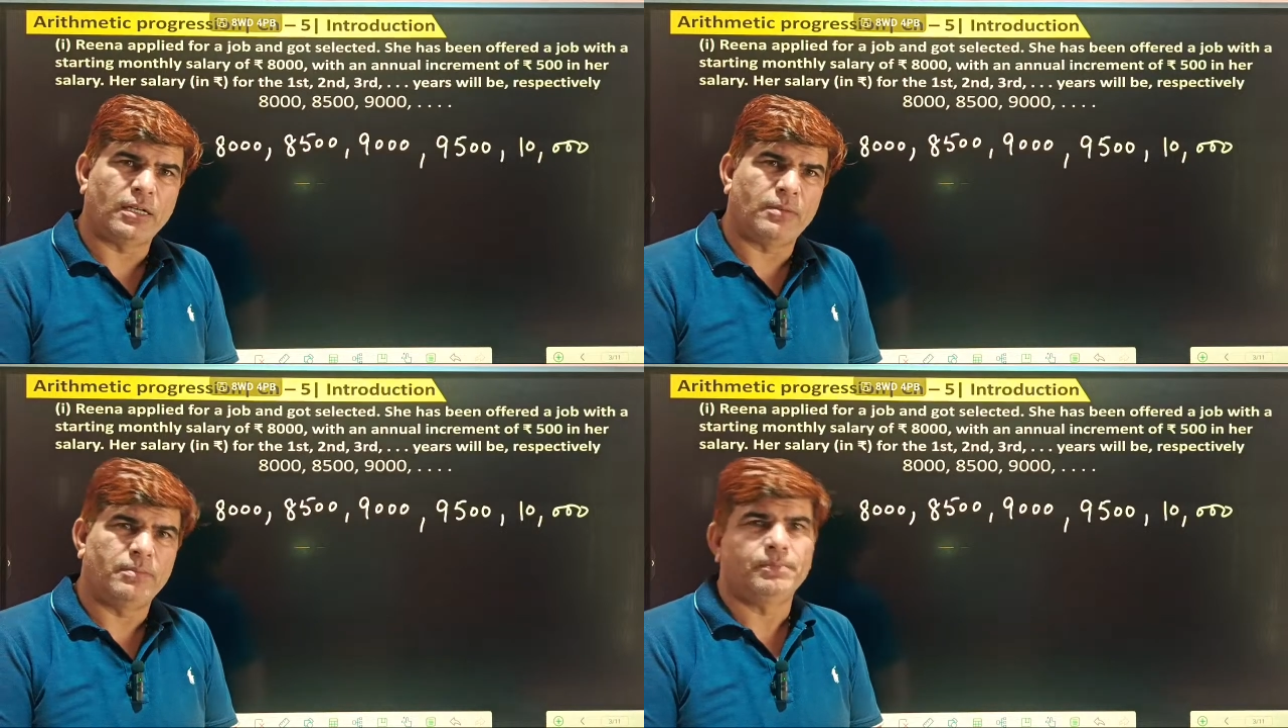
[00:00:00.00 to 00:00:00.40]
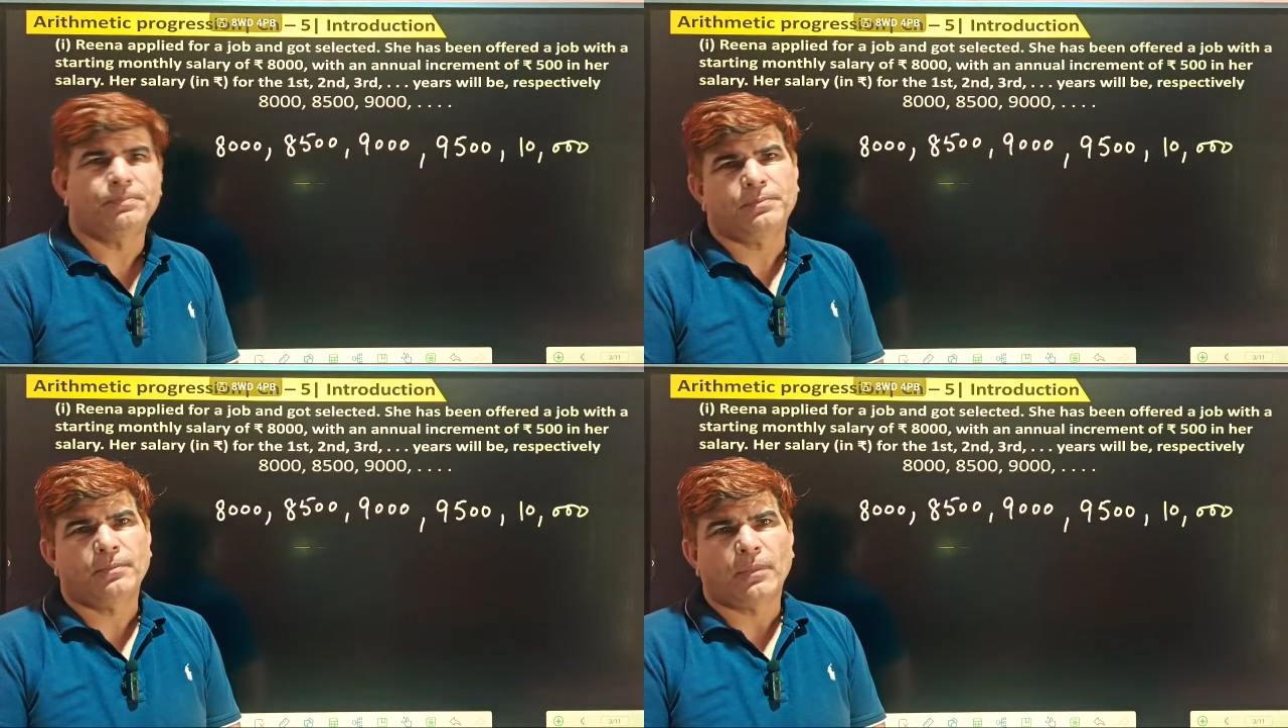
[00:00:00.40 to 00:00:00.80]

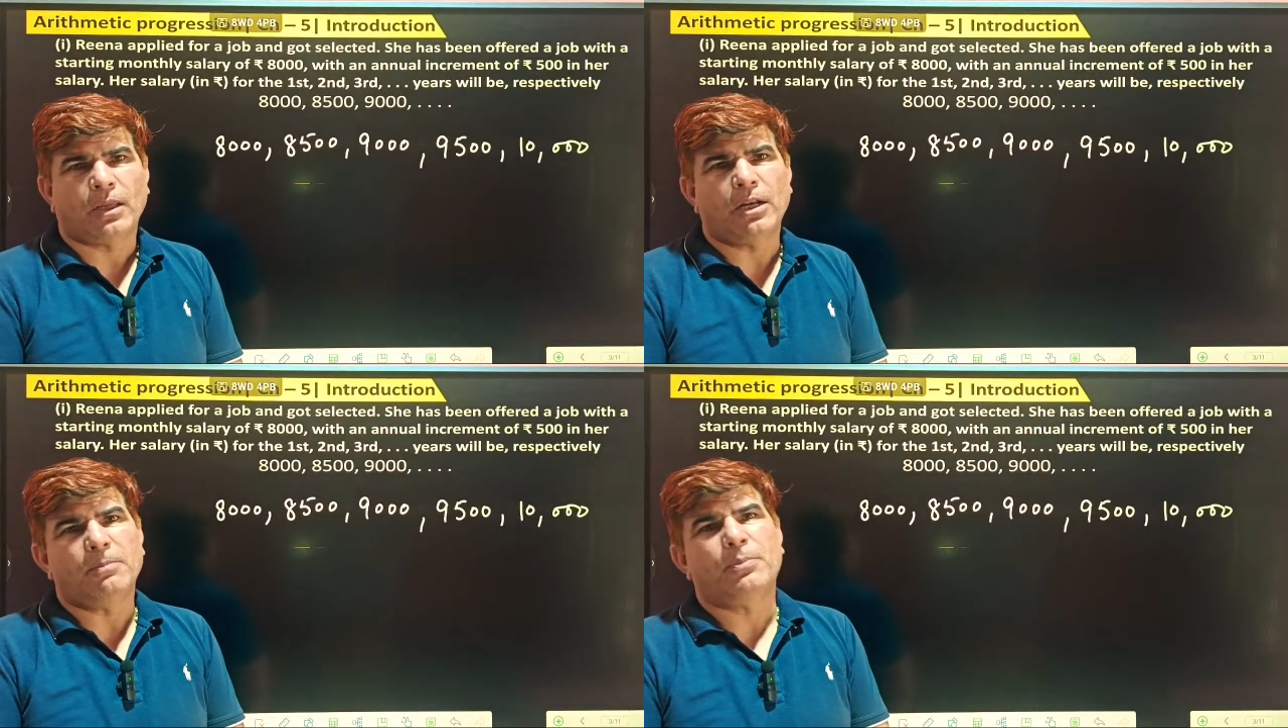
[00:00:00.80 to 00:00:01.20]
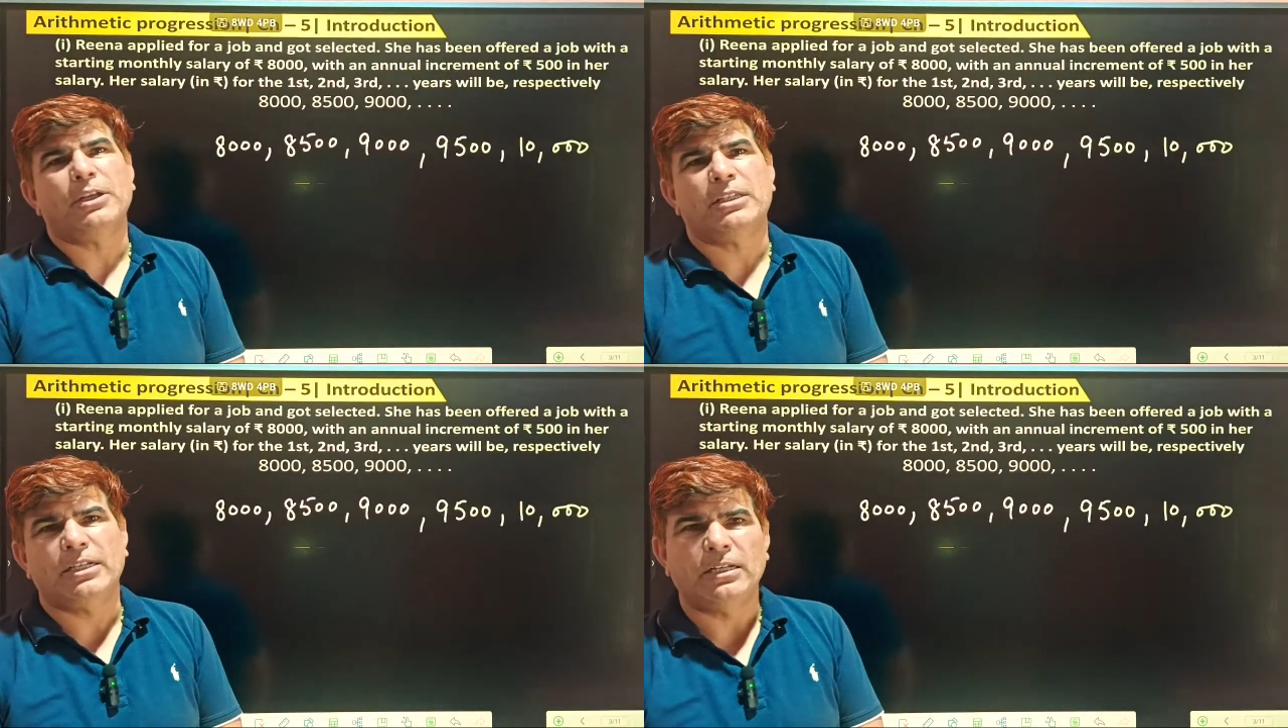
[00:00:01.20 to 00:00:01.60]
term and
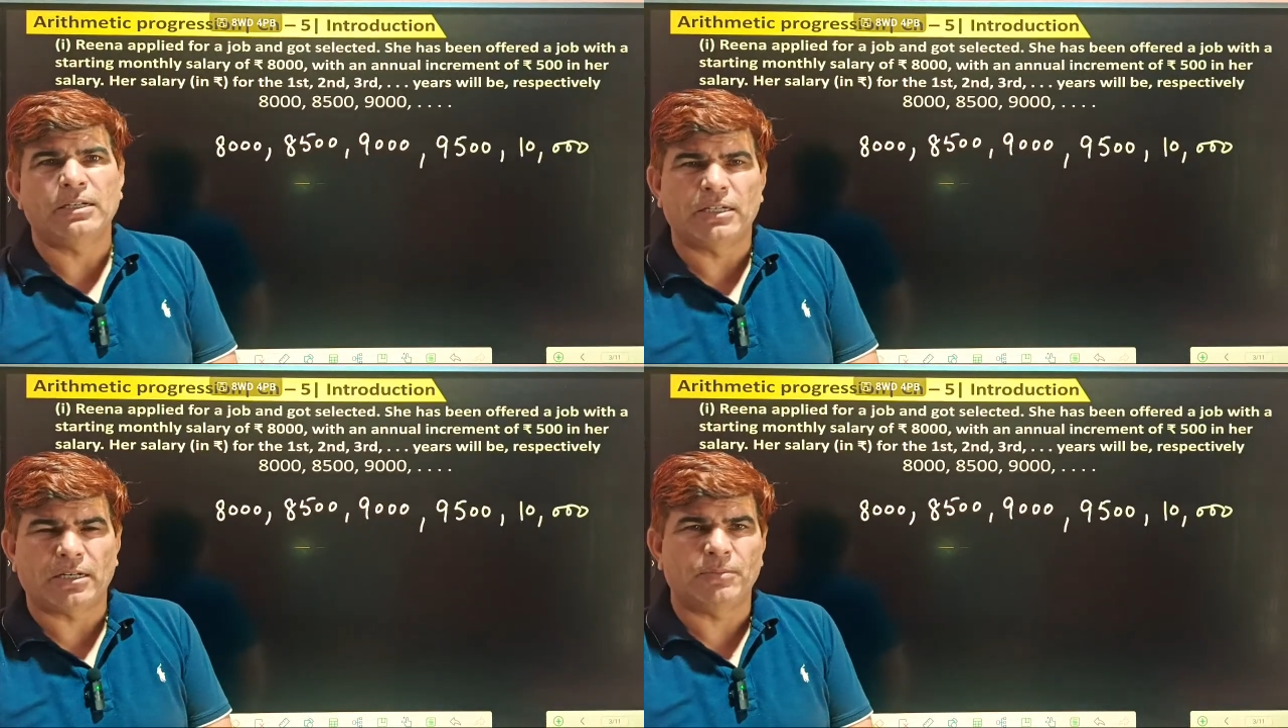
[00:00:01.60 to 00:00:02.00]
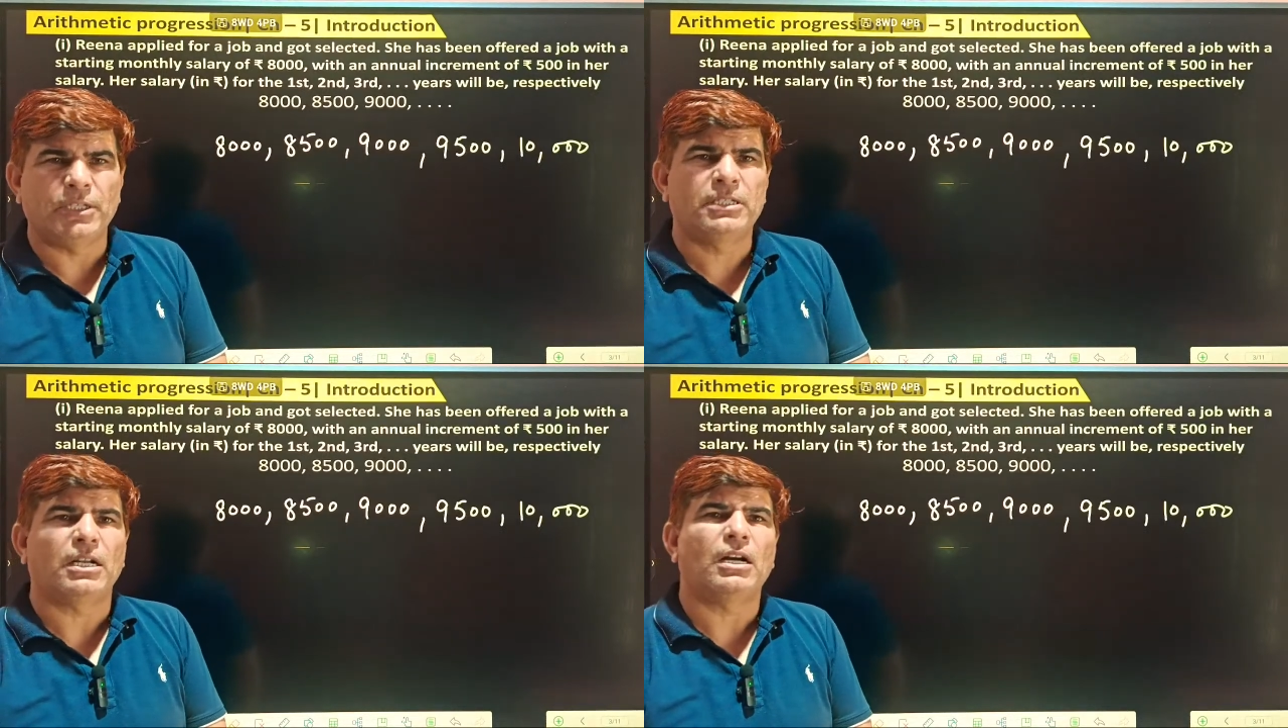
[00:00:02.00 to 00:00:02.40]
precedent term
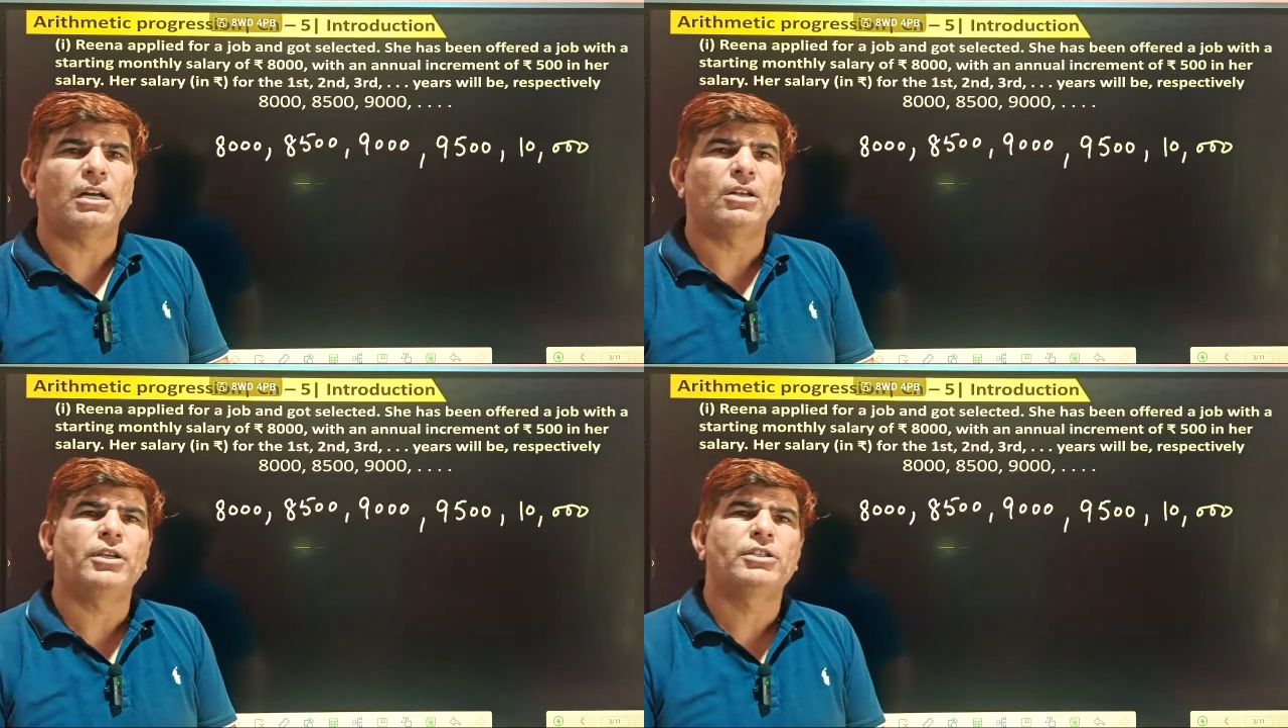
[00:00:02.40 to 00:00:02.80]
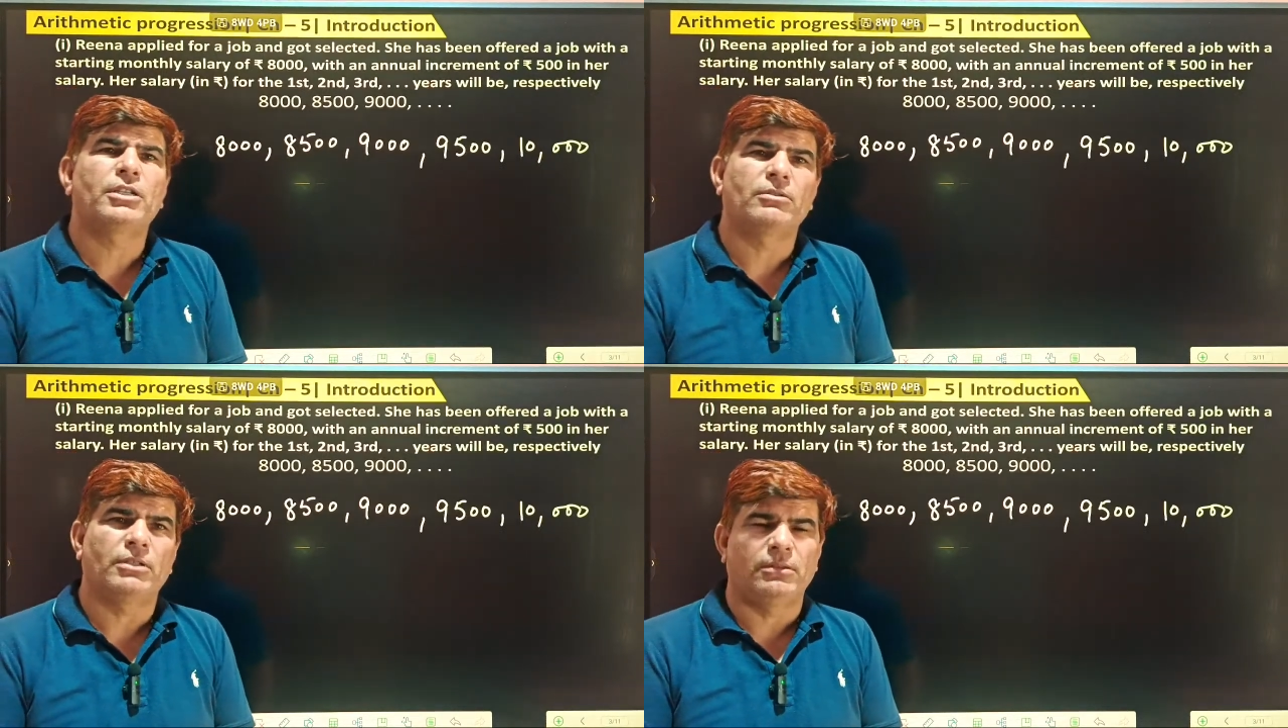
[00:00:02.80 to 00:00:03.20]
is always
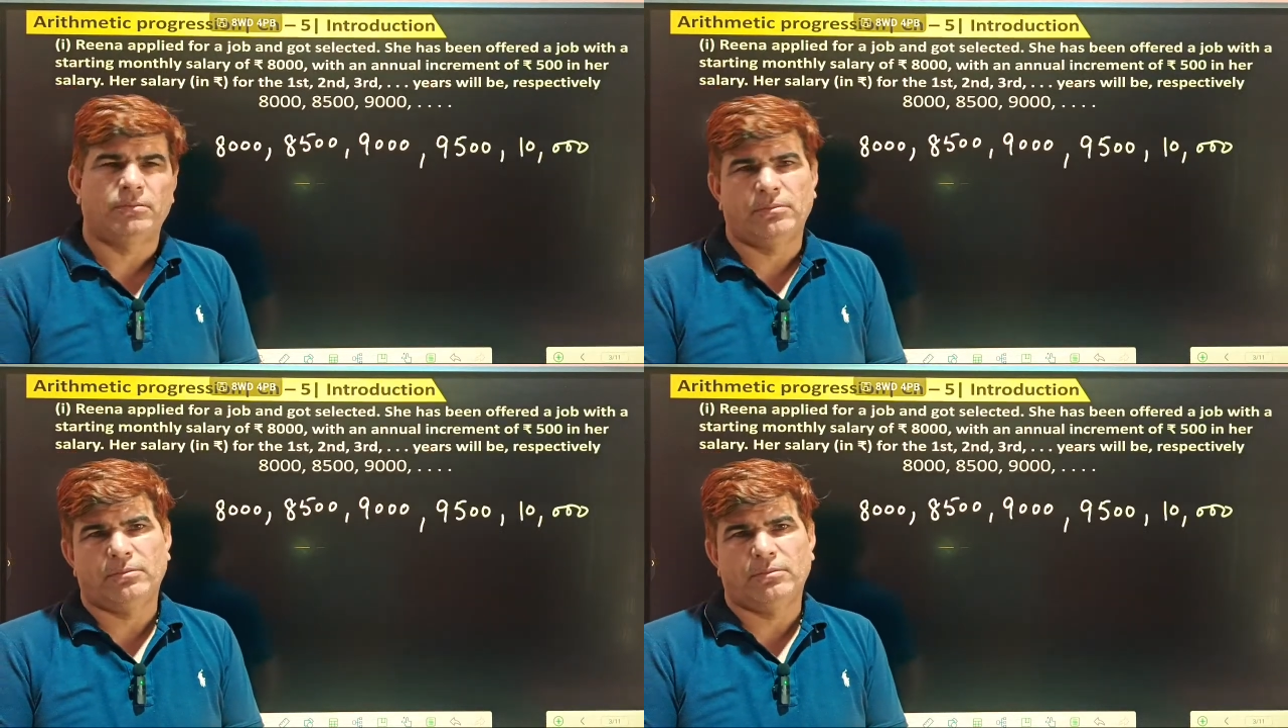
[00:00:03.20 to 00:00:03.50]
equal,